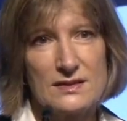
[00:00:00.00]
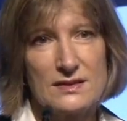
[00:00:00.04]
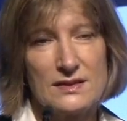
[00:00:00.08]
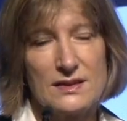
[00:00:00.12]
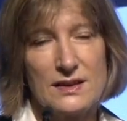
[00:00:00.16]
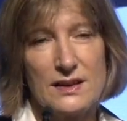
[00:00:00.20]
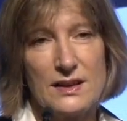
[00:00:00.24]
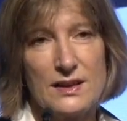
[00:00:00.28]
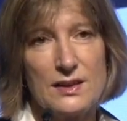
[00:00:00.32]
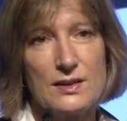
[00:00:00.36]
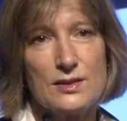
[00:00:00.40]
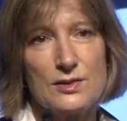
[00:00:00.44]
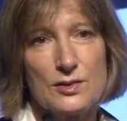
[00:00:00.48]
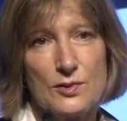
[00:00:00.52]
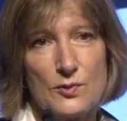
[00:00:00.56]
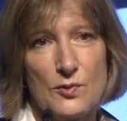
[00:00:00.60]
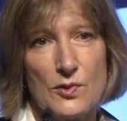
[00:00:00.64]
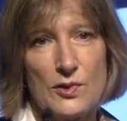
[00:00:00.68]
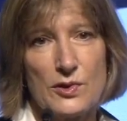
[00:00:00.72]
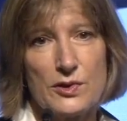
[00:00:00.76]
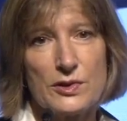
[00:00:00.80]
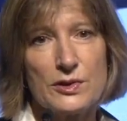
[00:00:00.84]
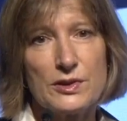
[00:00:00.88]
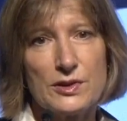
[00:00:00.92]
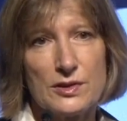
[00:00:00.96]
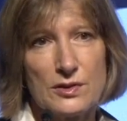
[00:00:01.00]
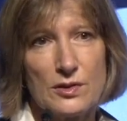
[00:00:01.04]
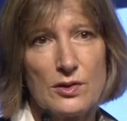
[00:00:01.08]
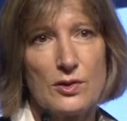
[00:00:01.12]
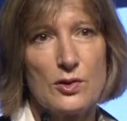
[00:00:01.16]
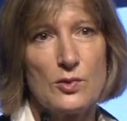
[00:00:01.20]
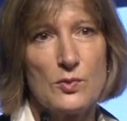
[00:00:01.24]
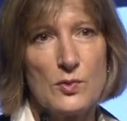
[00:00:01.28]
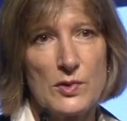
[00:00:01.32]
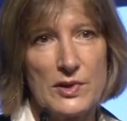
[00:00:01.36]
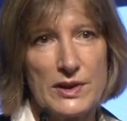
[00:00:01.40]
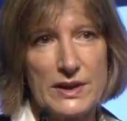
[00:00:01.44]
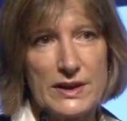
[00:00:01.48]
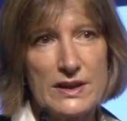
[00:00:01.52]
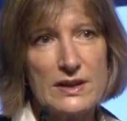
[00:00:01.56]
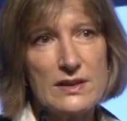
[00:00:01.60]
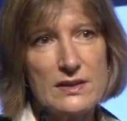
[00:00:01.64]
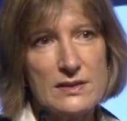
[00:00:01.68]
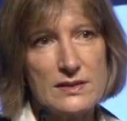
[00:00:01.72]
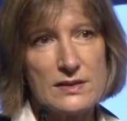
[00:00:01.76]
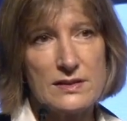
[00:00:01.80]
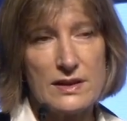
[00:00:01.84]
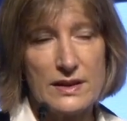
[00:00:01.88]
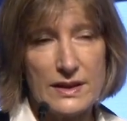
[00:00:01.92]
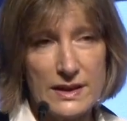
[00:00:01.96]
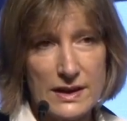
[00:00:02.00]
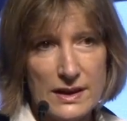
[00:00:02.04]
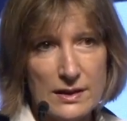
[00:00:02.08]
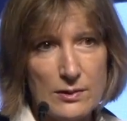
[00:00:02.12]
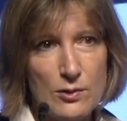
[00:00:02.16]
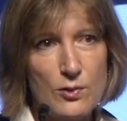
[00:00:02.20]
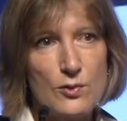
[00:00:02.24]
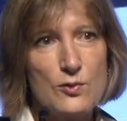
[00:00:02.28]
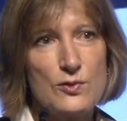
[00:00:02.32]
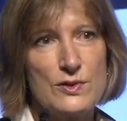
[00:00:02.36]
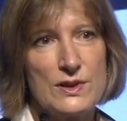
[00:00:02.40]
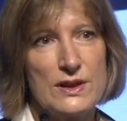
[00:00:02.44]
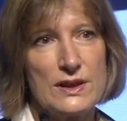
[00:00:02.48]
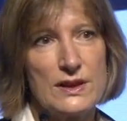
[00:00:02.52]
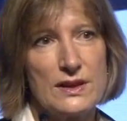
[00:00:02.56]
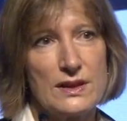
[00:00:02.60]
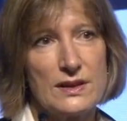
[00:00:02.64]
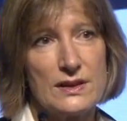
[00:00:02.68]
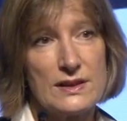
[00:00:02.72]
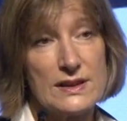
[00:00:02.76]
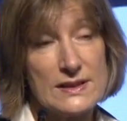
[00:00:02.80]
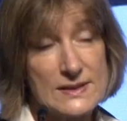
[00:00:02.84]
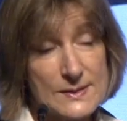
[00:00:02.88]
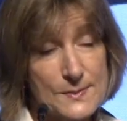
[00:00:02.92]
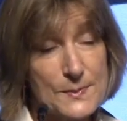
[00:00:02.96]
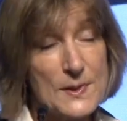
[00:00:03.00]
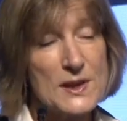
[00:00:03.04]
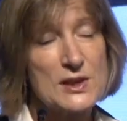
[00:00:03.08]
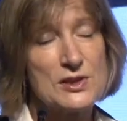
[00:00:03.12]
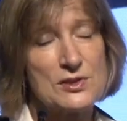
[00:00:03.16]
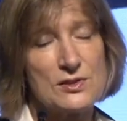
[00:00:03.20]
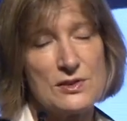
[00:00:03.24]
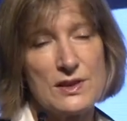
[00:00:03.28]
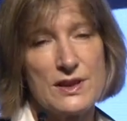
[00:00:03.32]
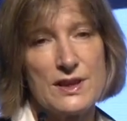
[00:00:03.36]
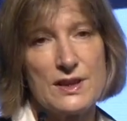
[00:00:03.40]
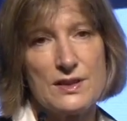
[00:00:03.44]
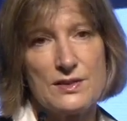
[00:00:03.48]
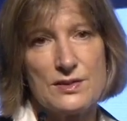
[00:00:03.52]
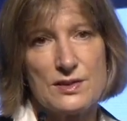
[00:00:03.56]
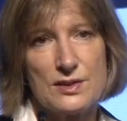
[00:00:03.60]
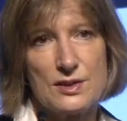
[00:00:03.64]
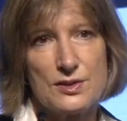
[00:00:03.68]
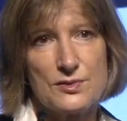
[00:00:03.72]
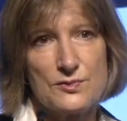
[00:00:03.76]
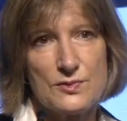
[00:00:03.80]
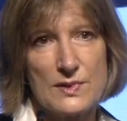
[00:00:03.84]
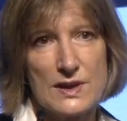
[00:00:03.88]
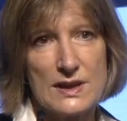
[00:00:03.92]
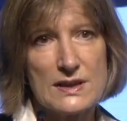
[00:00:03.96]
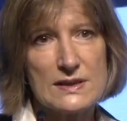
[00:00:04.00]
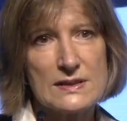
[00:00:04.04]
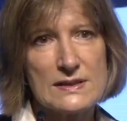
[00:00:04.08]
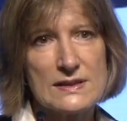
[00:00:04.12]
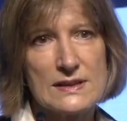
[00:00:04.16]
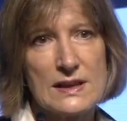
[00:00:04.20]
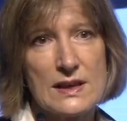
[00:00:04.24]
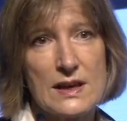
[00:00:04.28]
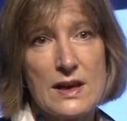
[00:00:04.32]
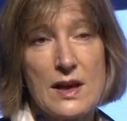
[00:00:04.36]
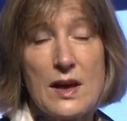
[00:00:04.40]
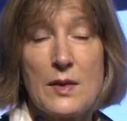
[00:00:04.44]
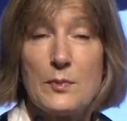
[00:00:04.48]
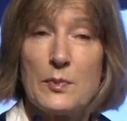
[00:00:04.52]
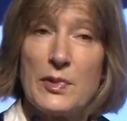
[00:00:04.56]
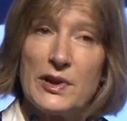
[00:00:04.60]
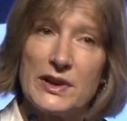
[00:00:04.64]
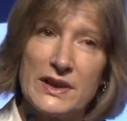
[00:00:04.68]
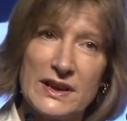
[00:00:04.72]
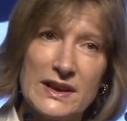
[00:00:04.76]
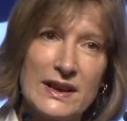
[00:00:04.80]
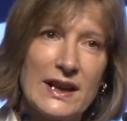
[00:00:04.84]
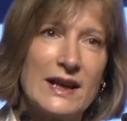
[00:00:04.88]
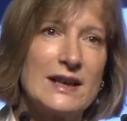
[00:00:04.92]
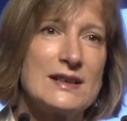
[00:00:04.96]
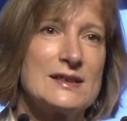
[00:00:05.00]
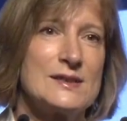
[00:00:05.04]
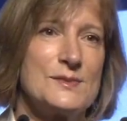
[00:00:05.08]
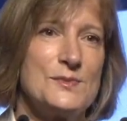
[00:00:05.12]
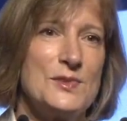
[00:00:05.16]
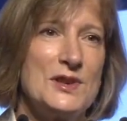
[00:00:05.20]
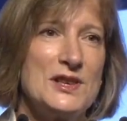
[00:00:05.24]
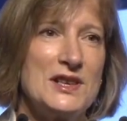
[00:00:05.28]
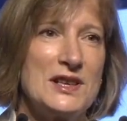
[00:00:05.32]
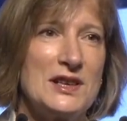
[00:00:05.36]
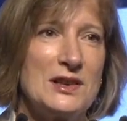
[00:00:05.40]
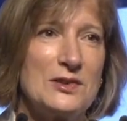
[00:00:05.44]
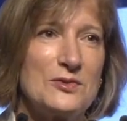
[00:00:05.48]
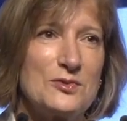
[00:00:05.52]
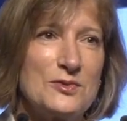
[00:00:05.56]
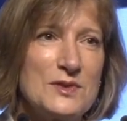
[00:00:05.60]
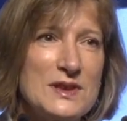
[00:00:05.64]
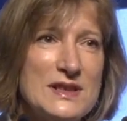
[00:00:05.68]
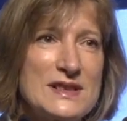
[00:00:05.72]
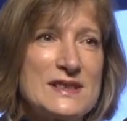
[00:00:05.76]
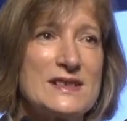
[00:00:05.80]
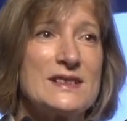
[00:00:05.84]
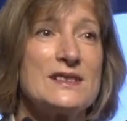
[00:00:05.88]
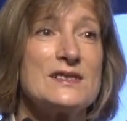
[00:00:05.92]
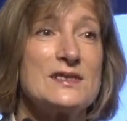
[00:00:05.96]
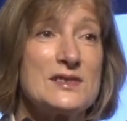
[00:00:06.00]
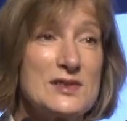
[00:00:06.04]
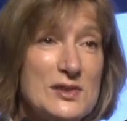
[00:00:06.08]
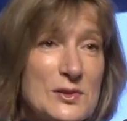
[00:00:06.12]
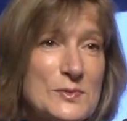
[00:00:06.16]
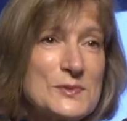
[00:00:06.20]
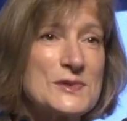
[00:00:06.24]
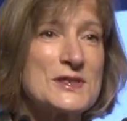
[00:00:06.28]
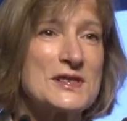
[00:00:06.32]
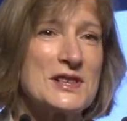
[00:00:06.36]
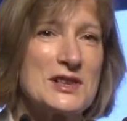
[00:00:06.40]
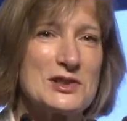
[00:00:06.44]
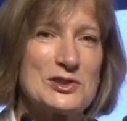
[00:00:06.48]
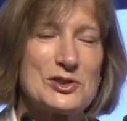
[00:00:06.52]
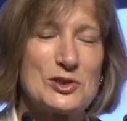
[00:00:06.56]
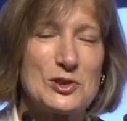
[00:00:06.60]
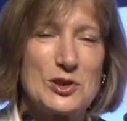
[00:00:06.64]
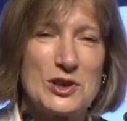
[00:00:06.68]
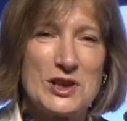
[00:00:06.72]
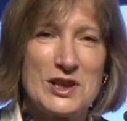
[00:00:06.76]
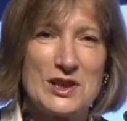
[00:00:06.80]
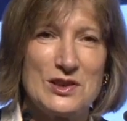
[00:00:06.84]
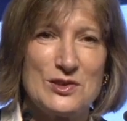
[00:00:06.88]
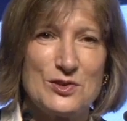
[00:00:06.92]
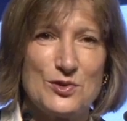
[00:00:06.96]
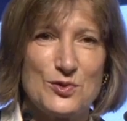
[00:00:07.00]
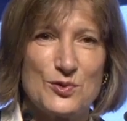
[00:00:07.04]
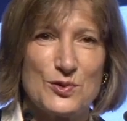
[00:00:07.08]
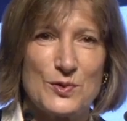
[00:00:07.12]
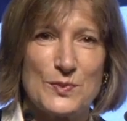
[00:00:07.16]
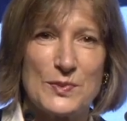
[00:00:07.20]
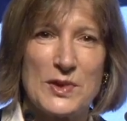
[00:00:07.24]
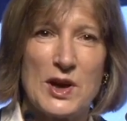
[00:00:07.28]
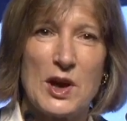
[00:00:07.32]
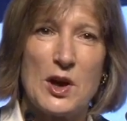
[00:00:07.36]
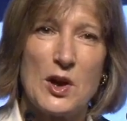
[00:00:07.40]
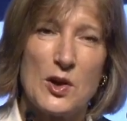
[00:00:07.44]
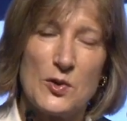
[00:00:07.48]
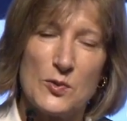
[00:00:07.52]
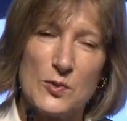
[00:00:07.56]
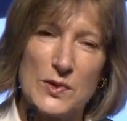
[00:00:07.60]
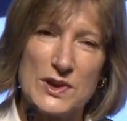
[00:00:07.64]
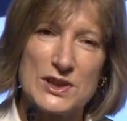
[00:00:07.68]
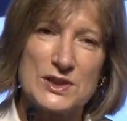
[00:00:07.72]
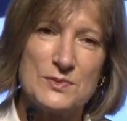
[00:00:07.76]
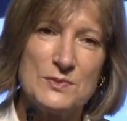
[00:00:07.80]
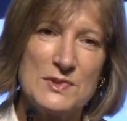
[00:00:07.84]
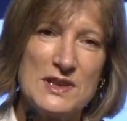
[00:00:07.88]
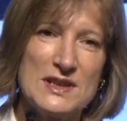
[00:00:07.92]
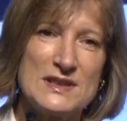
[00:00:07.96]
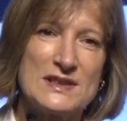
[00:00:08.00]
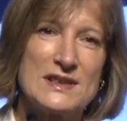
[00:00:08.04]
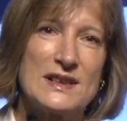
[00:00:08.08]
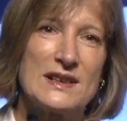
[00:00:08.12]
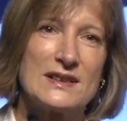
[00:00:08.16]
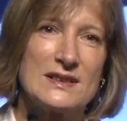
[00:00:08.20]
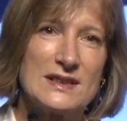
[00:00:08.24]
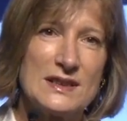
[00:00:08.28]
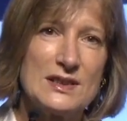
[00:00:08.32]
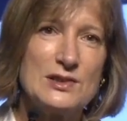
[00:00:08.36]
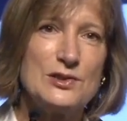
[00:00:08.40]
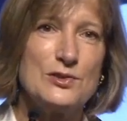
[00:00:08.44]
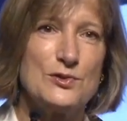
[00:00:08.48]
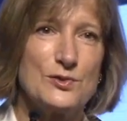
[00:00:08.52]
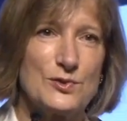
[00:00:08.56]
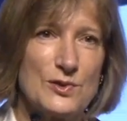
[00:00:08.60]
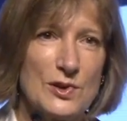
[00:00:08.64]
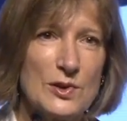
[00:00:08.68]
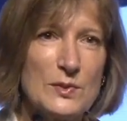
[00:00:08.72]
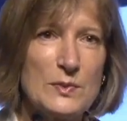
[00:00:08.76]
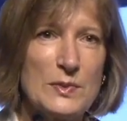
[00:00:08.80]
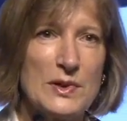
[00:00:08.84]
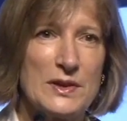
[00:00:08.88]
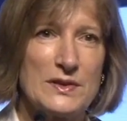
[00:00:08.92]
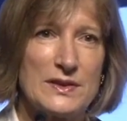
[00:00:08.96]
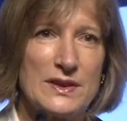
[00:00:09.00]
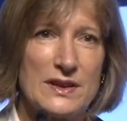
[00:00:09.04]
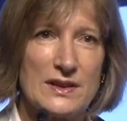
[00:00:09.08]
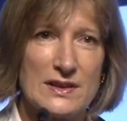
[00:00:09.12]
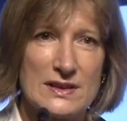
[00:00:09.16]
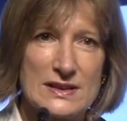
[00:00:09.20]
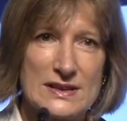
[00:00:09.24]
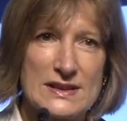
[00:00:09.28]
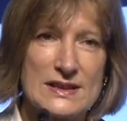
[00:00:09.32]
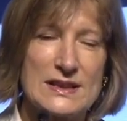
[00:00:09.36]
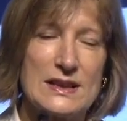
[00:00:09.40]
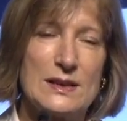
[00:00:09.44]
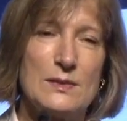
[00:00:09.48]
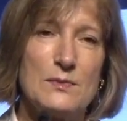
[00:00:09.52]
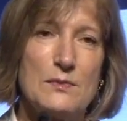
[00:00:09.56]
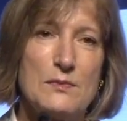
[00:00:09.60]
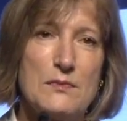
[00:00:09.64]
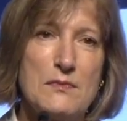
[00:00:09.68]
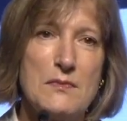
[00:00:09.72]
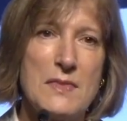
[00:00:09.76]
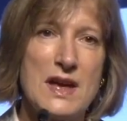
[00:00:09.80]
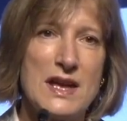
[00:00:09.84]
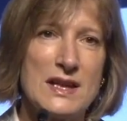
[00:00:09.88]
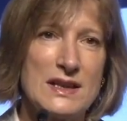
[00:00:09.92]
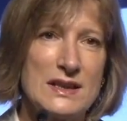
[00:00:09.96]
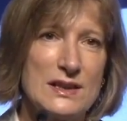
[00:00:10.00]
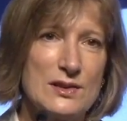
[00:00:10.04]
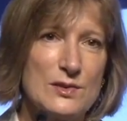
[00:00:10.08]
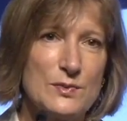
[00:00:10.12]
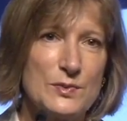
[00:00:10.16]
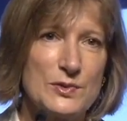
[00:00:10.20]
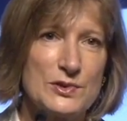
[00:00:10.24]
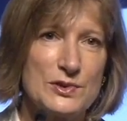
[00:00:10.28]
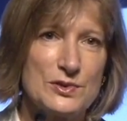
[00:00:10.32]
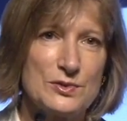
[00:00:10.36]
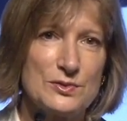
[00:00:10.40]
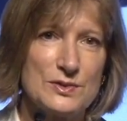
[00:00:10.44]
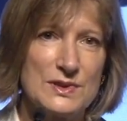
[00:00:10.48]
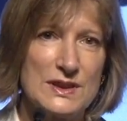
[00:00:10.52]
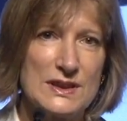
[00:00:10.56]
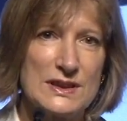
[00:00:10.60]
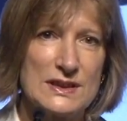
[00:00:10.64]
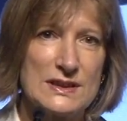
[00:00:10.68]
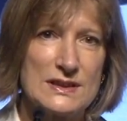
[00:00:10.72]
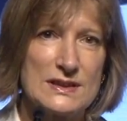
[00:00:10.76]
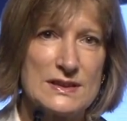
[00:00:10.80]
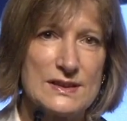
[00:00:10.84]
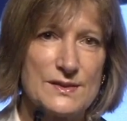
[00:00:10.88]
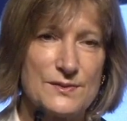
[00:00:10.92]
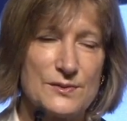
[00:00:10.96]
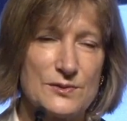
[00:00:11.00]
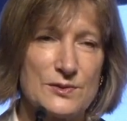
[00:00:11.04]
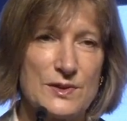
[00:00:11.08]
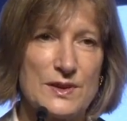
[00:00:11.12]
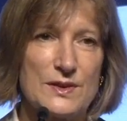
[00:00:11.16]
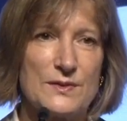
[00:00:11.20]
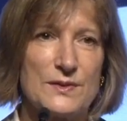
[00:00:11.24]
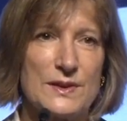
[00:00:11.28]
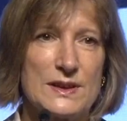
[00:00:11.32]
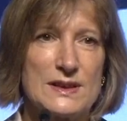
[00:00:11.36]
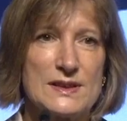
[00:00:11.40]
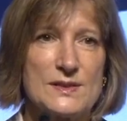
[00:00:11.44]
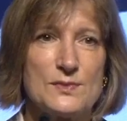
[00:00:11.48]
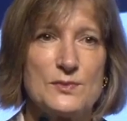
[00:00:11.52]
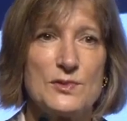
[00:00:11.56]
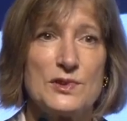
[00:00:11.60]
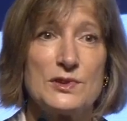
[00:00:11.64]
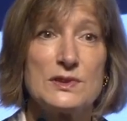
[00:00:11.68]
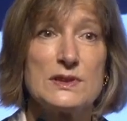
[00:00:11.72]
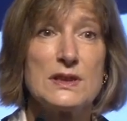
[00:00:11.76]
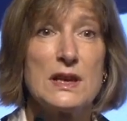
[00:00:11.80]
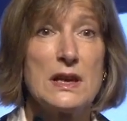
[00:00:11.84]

in the world globally, including especially in the US, but it has been increasing substantially in Europe, which means that in Europe, there are still many opportunities for investment